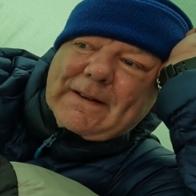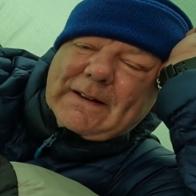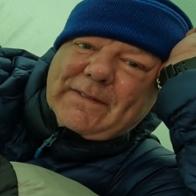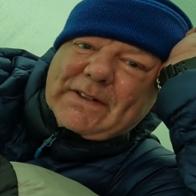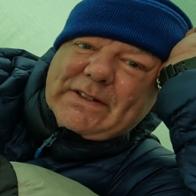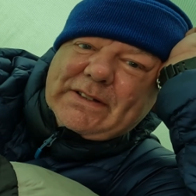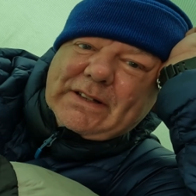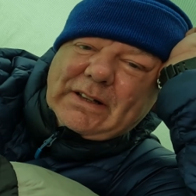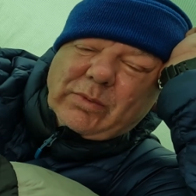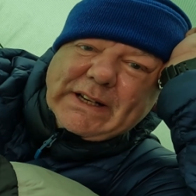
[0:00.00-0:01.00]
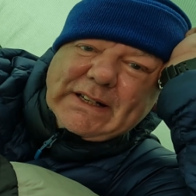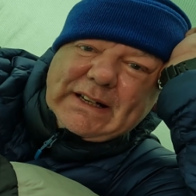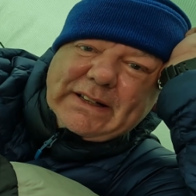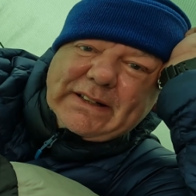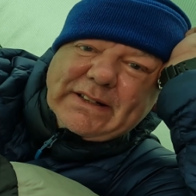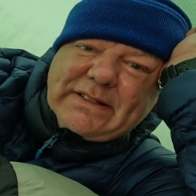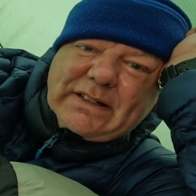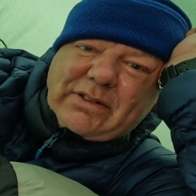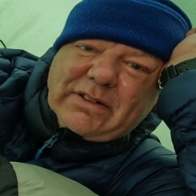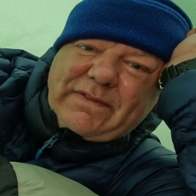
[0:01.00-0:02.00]
And if it's still windy like this,
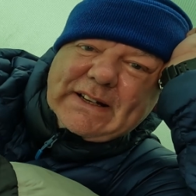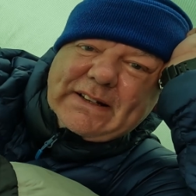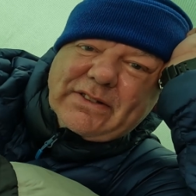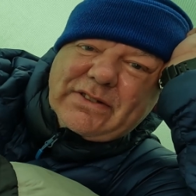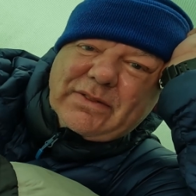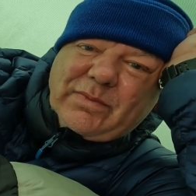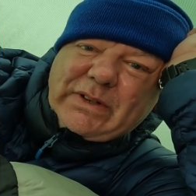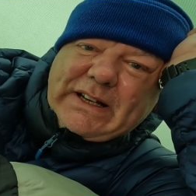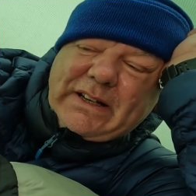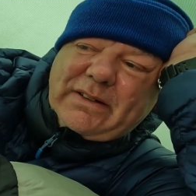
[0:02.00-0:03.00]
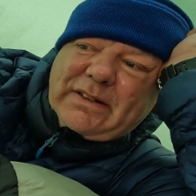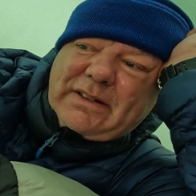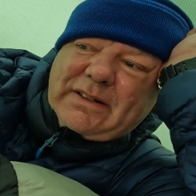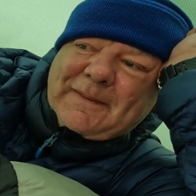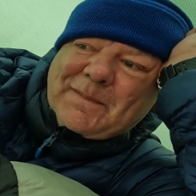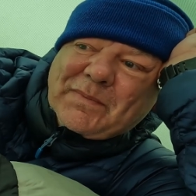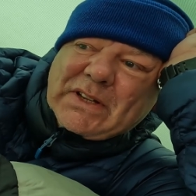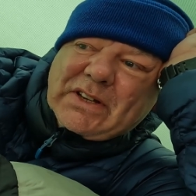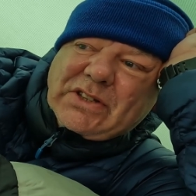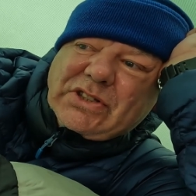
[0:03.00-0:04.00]
then I'm going to find somewhere
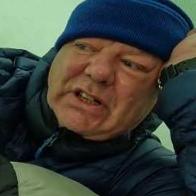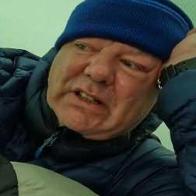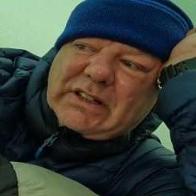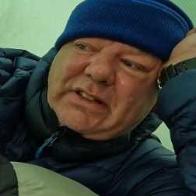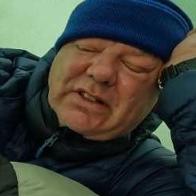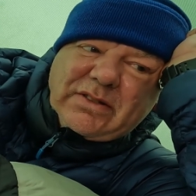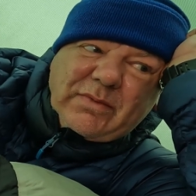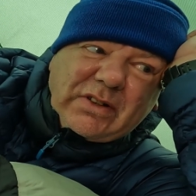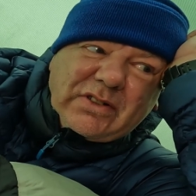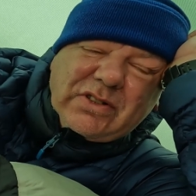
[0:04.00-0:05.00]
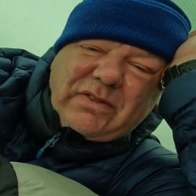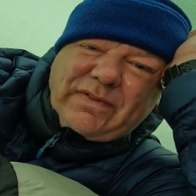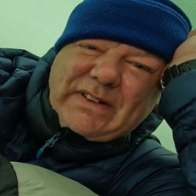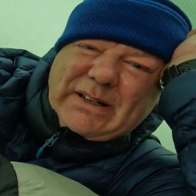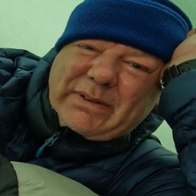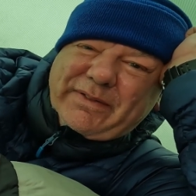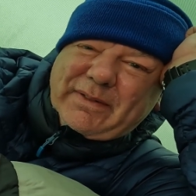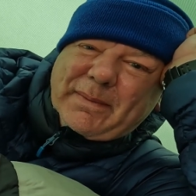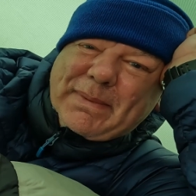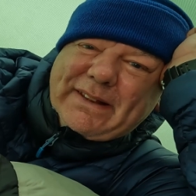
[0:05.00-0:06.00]
sheltered, because I'm not too far away
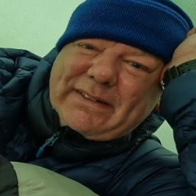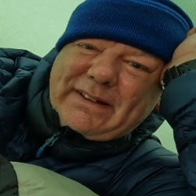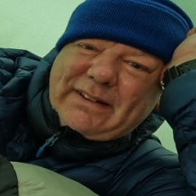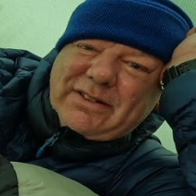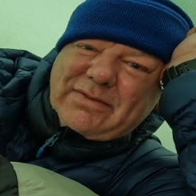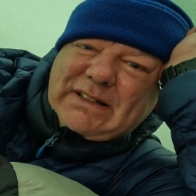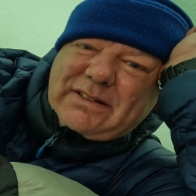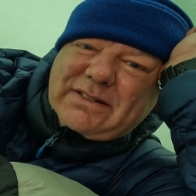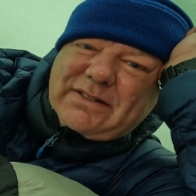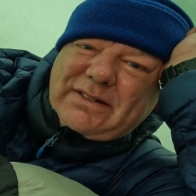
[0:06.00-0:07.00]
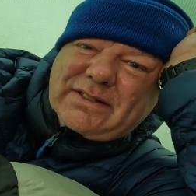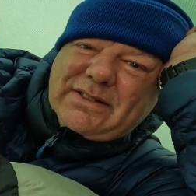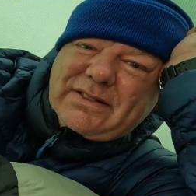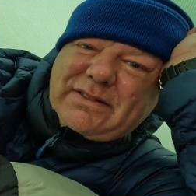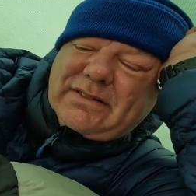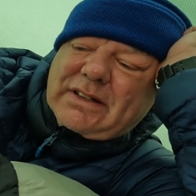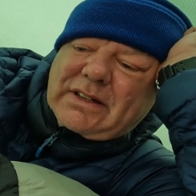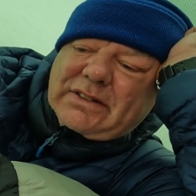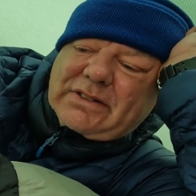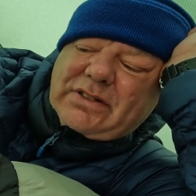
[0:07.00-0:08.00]
from a path here as well. So it's
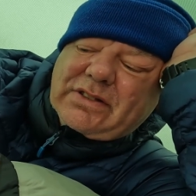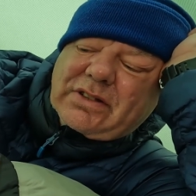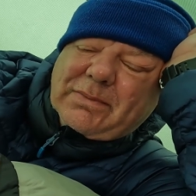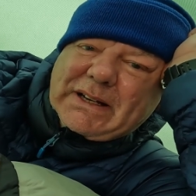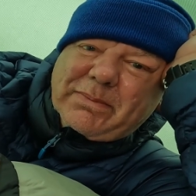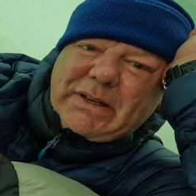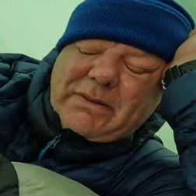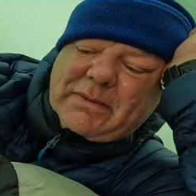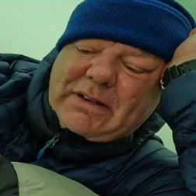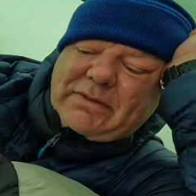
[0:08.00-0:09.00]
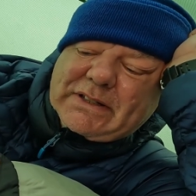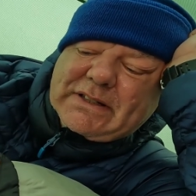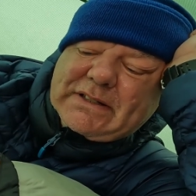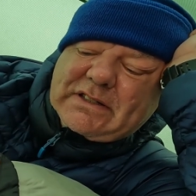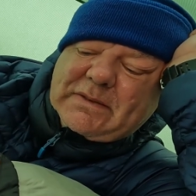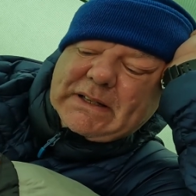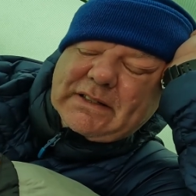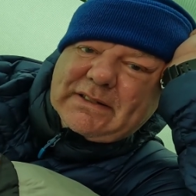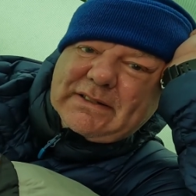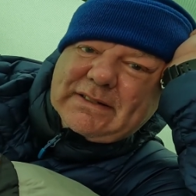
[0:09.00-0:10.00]
just too many people around us to
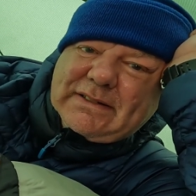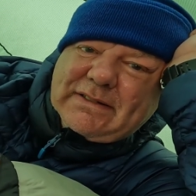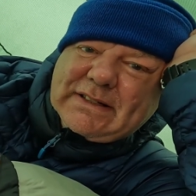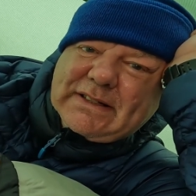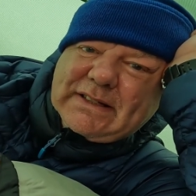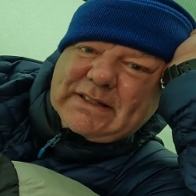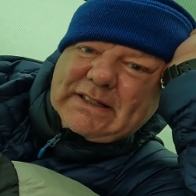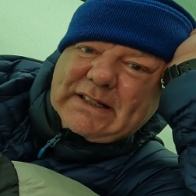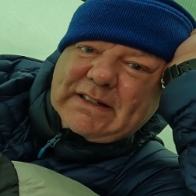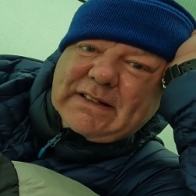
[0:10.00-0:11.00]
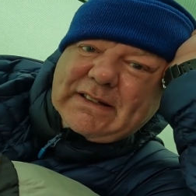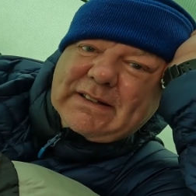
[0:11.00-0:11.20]
spend the rest of the day here.